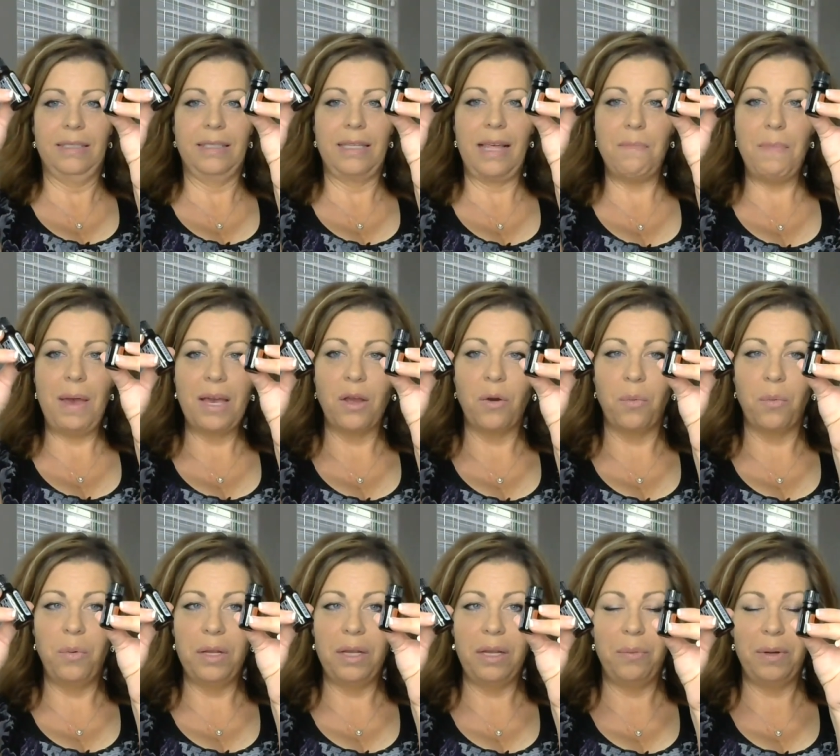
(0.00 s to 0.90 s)
they make a
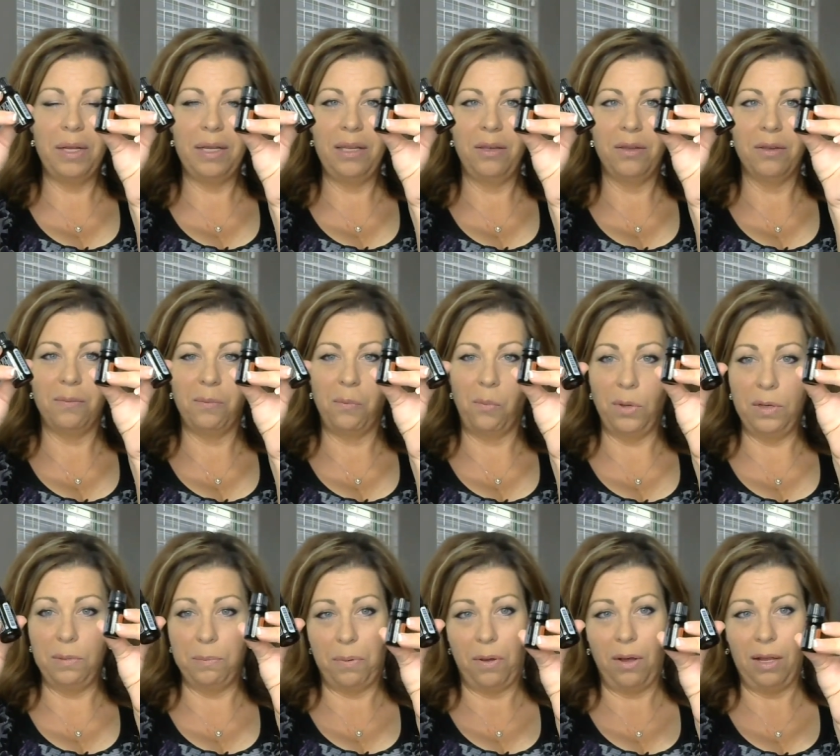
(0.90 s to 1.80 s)
really, really good
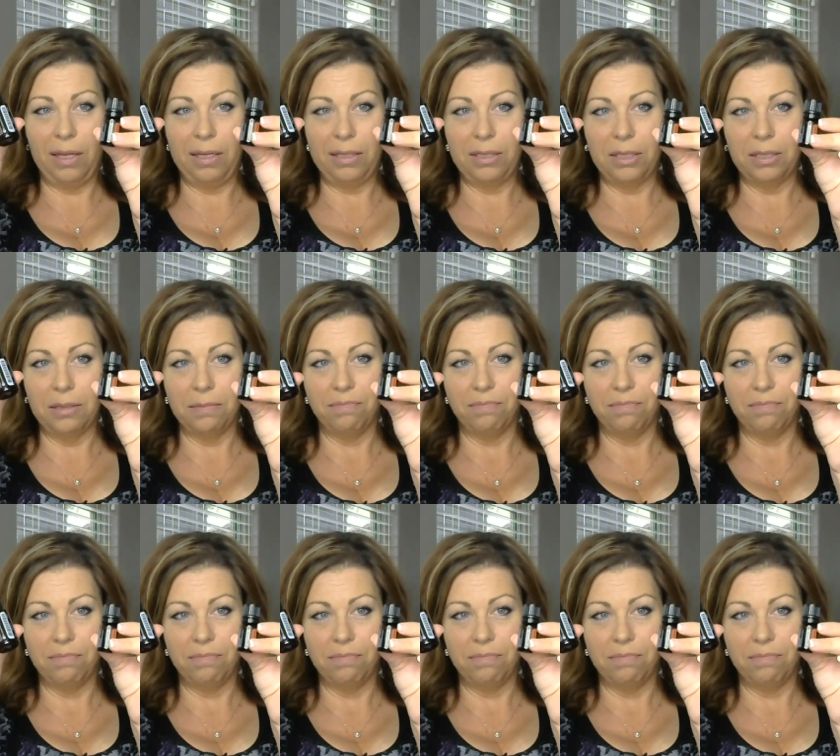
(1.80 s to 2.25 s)
wood polish.